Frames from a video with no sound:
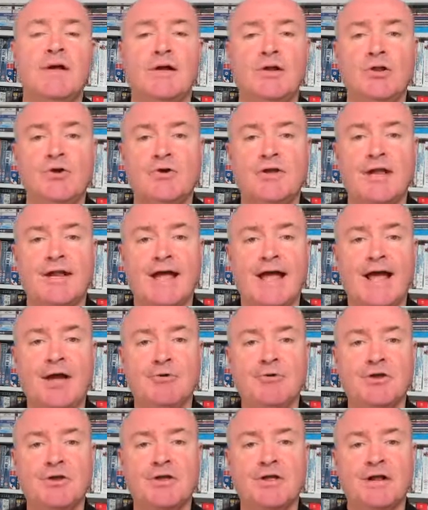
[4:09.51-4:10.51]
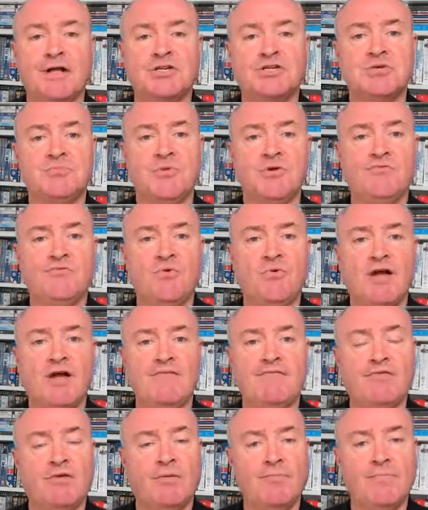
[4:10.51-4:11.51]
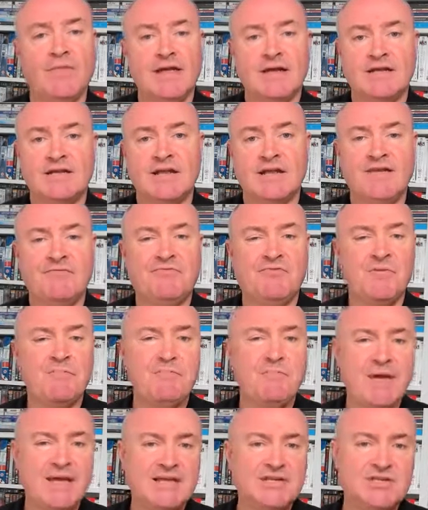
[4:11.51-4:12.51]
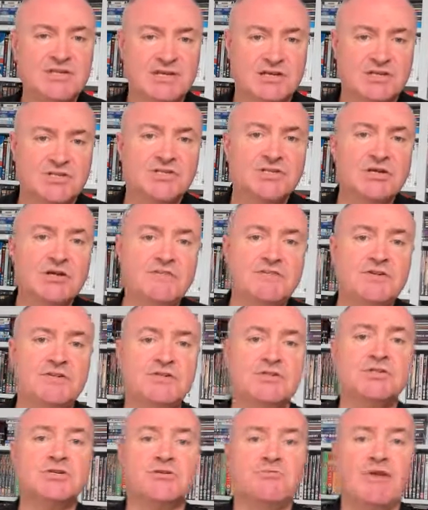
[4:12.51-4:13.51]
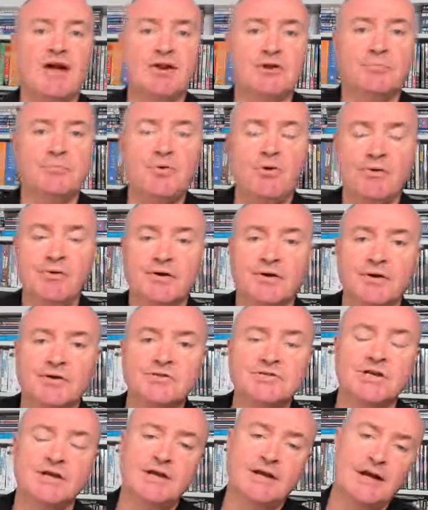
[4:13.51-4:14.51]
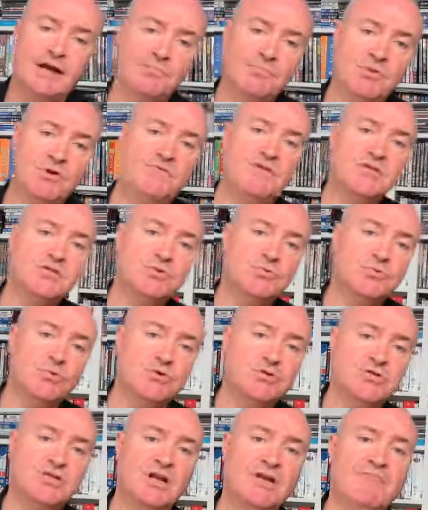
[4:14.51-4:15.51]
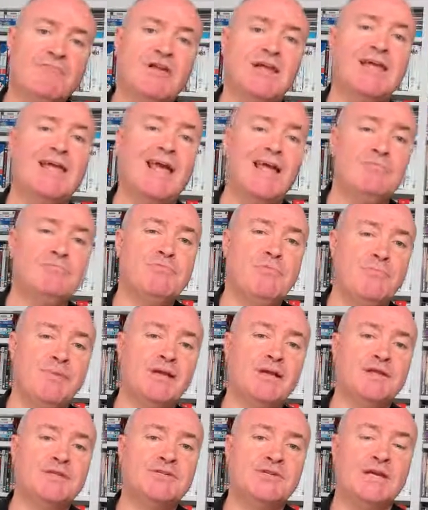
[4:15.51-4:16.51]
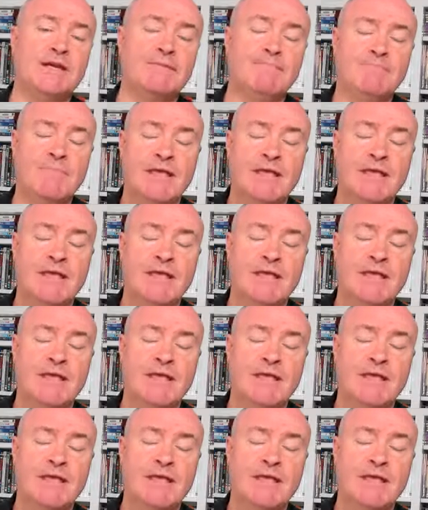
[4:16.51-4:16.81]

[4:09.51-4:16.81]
looking at how you can actually move away from delivering basic services around a product and moving towards delivering capability.